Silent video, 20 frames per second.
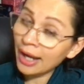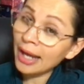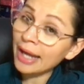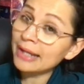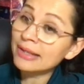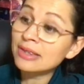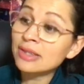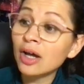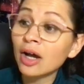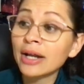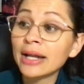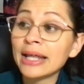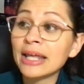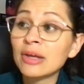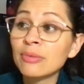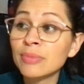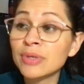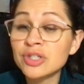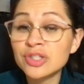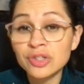I had not
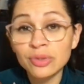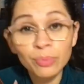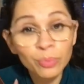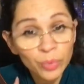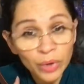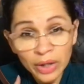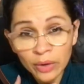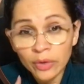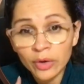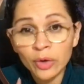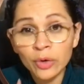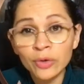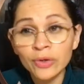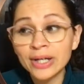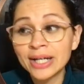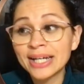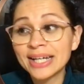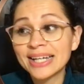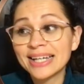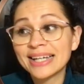imaged
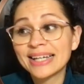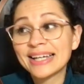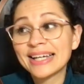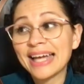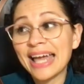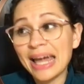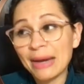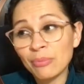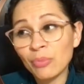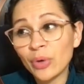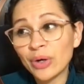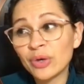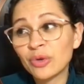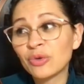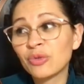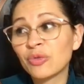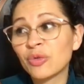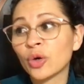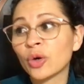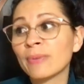Sombrero
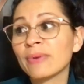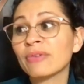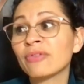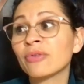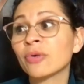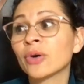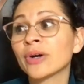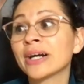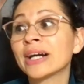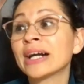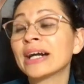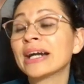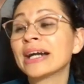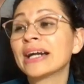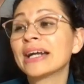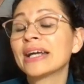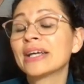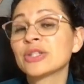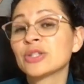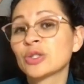M104 before.
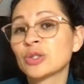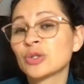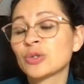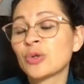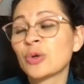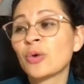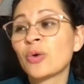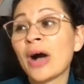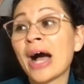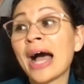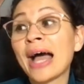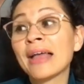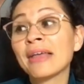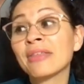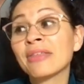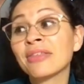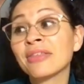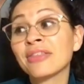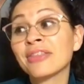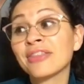So
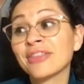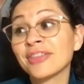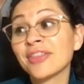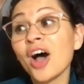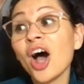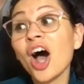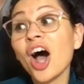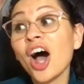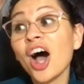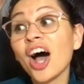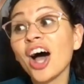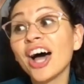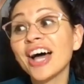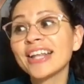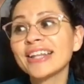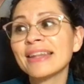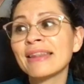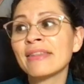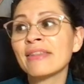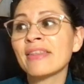I
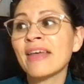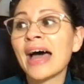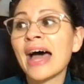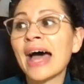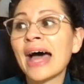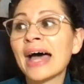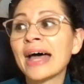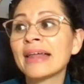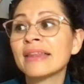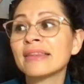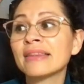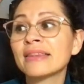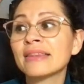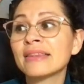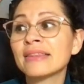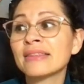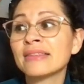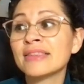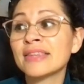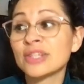thought that
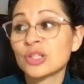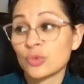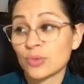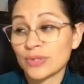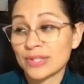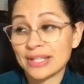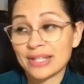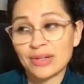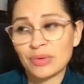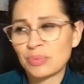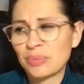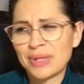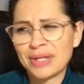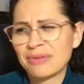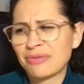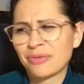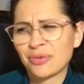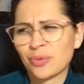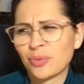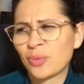this was going to
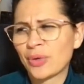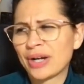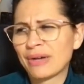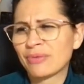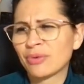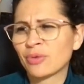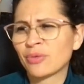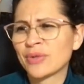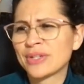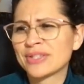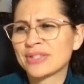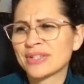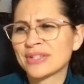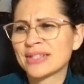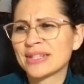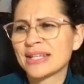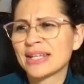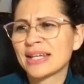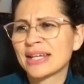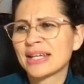be, for whatever
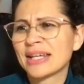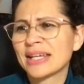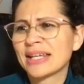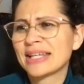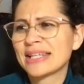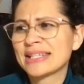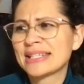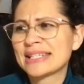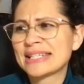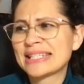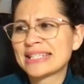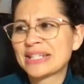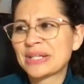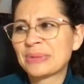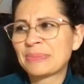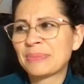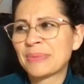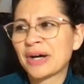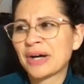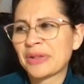reason,
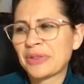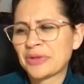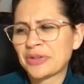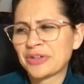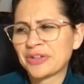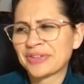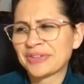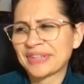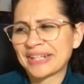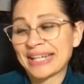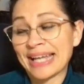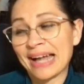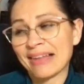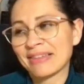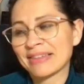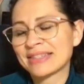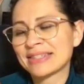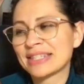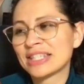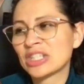some other
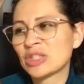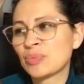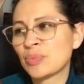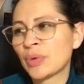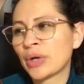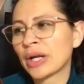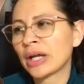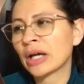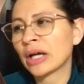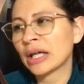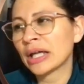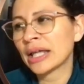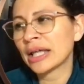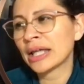galaxies, but